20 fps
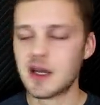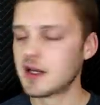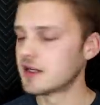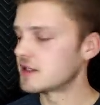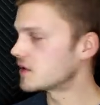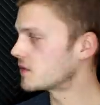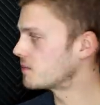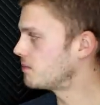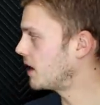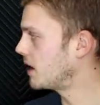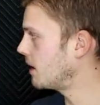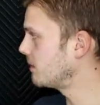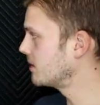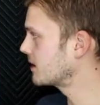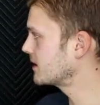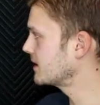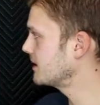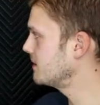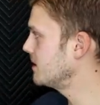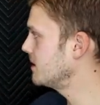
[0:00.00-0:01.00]
Does
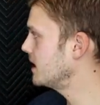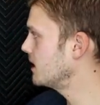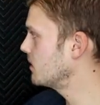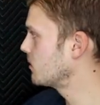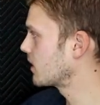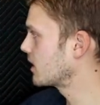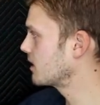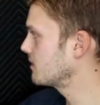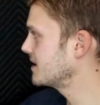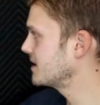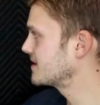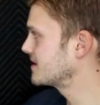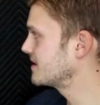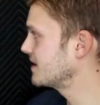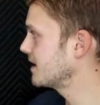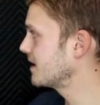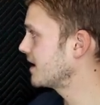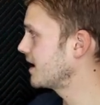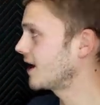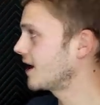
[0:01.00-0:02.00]
publicly mean we're going to be
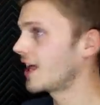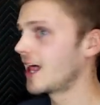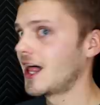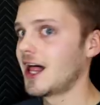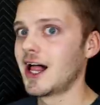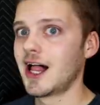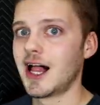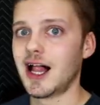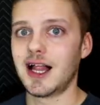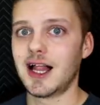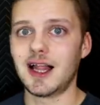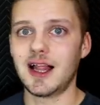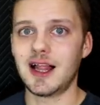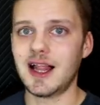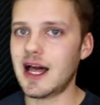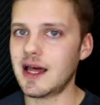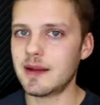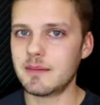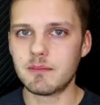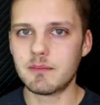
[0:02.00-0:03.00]
seeing a
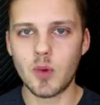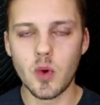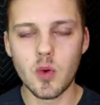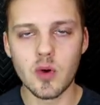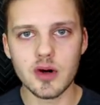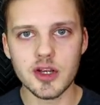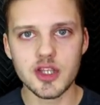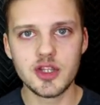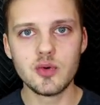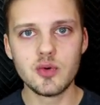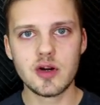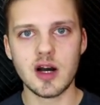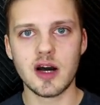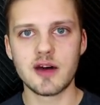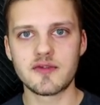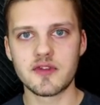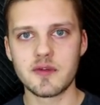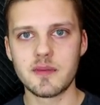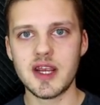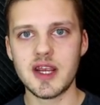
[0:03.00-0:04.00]
lot more Q
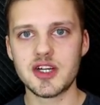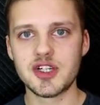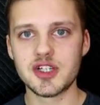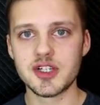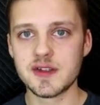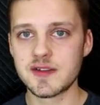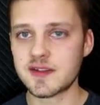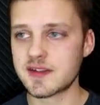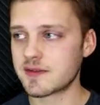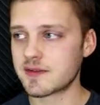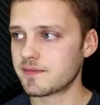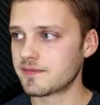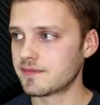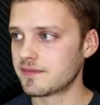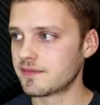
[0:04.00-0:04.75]
confirmations